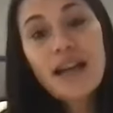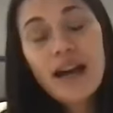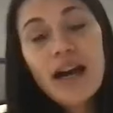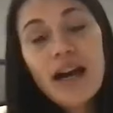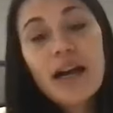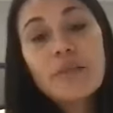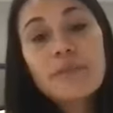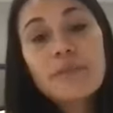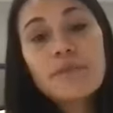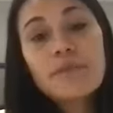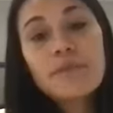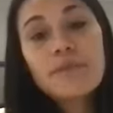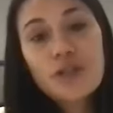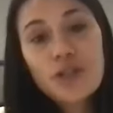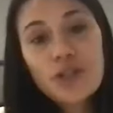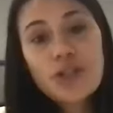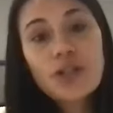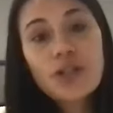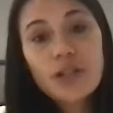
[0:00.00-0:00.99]
time
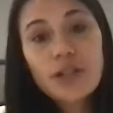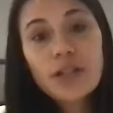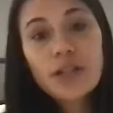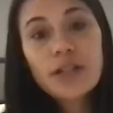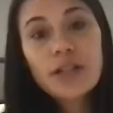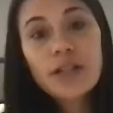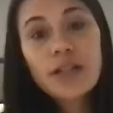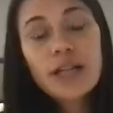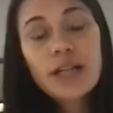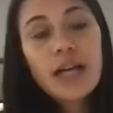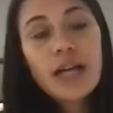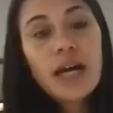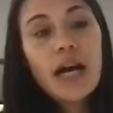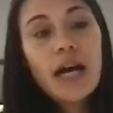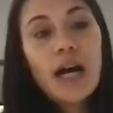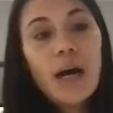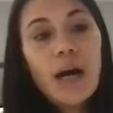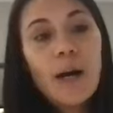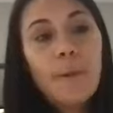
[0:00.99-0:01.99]
for sure.
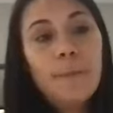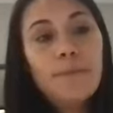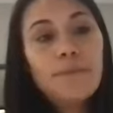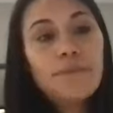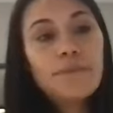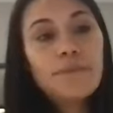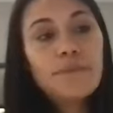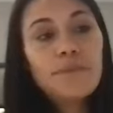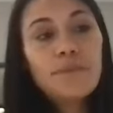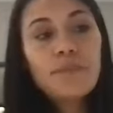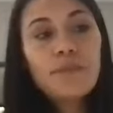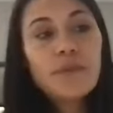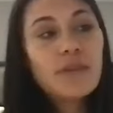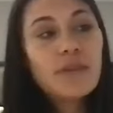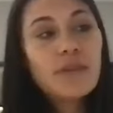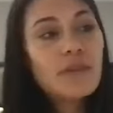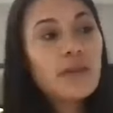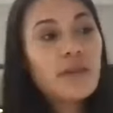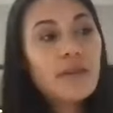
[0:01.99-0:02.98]
Um,
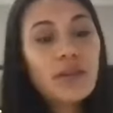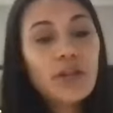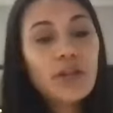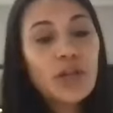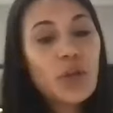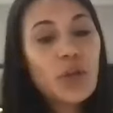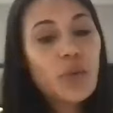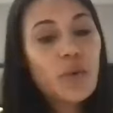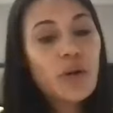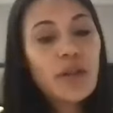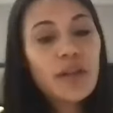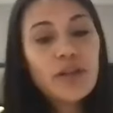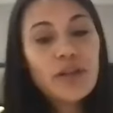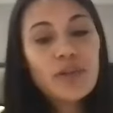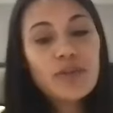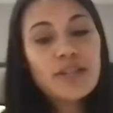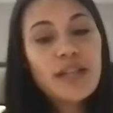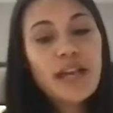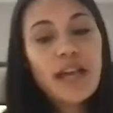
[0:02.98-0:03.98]
whether
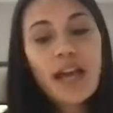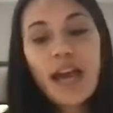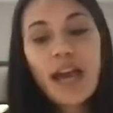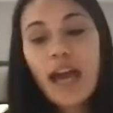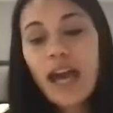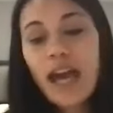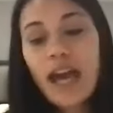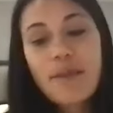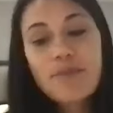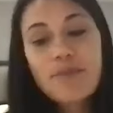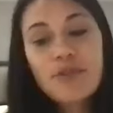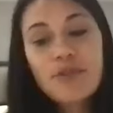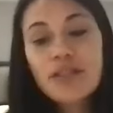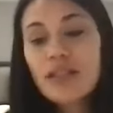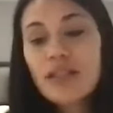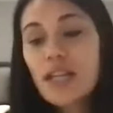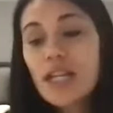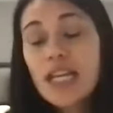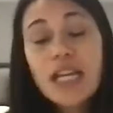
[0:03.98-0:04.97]
you say, "Hey, I'm
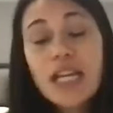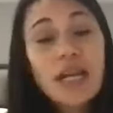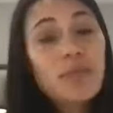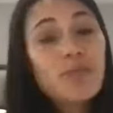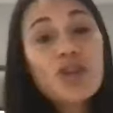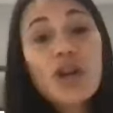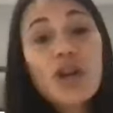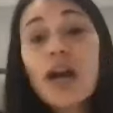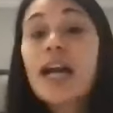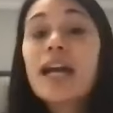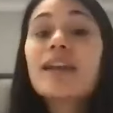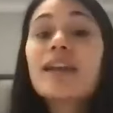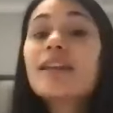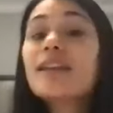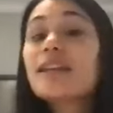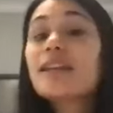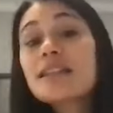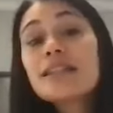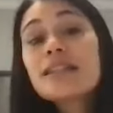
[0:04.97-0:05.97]
just going to keep
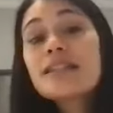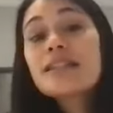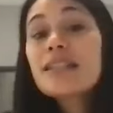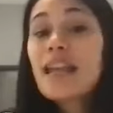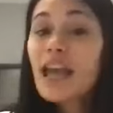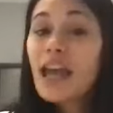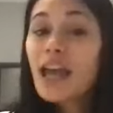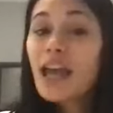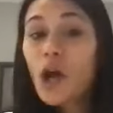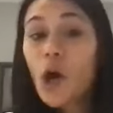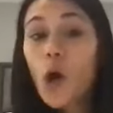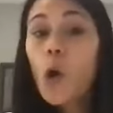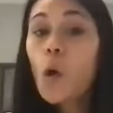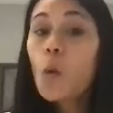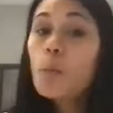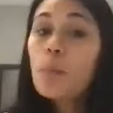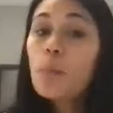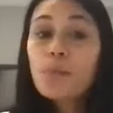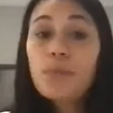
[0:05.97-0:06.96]
trying this and
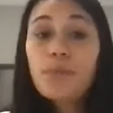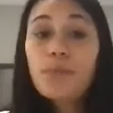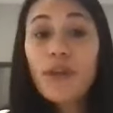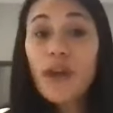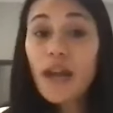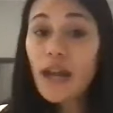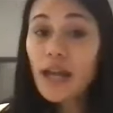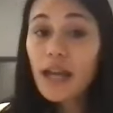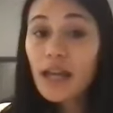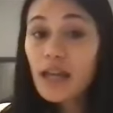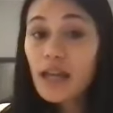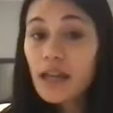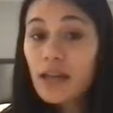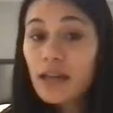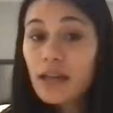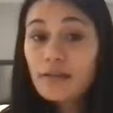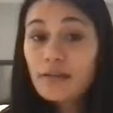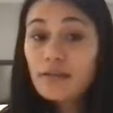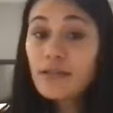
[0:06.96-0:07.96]
hope that I
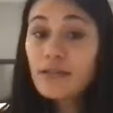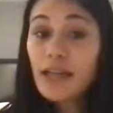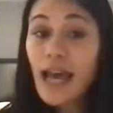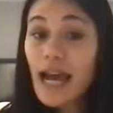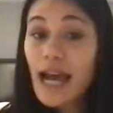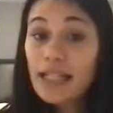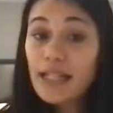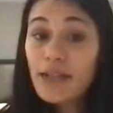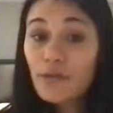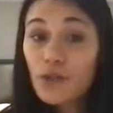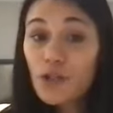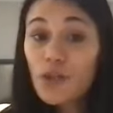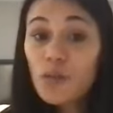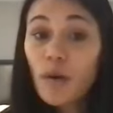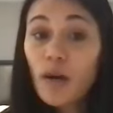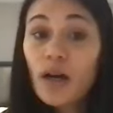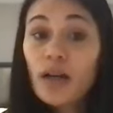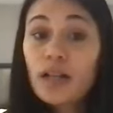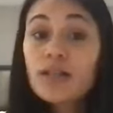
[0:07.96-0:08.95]
get an active
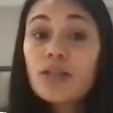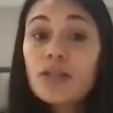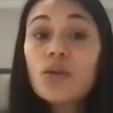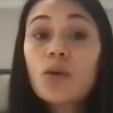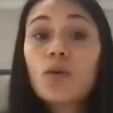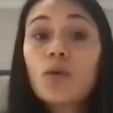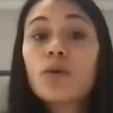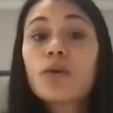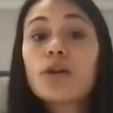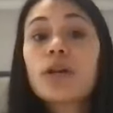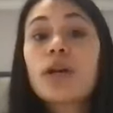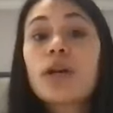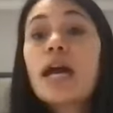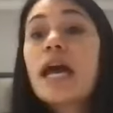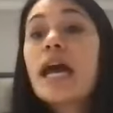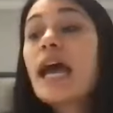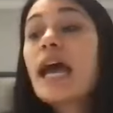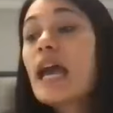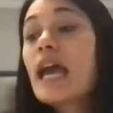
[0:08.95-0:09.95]
response," or,
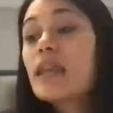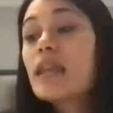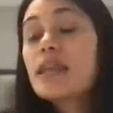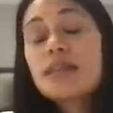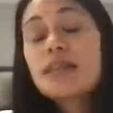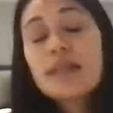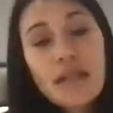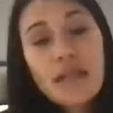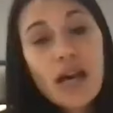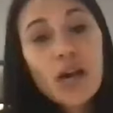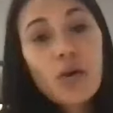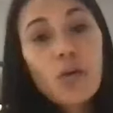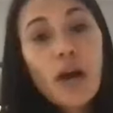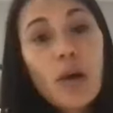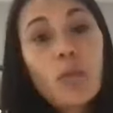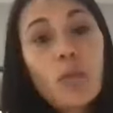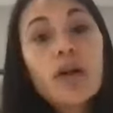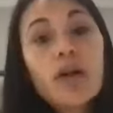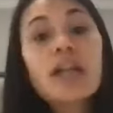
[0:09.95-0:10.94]
"Hey, this is not
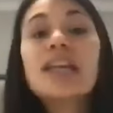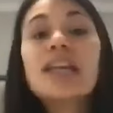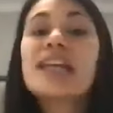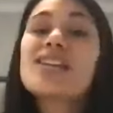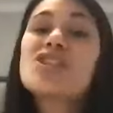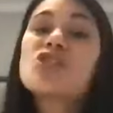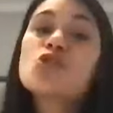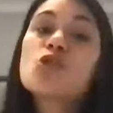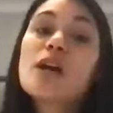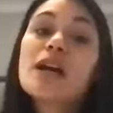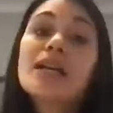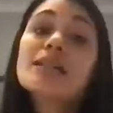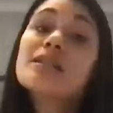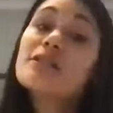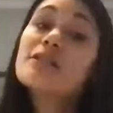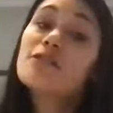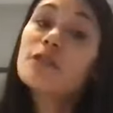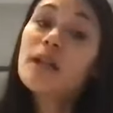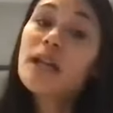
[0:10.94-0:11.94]
quite working, let's try a
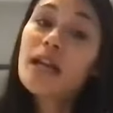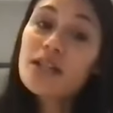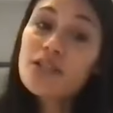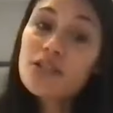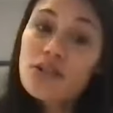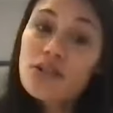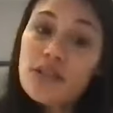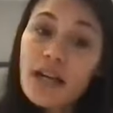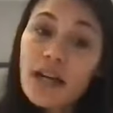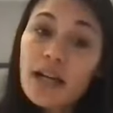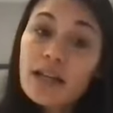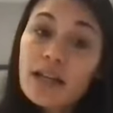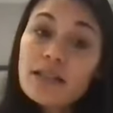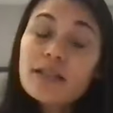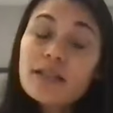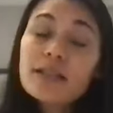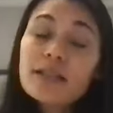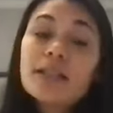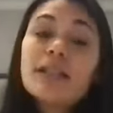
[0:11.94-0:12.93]
different
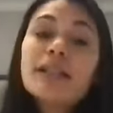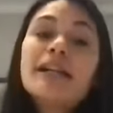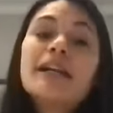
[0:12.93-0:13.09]
exercise."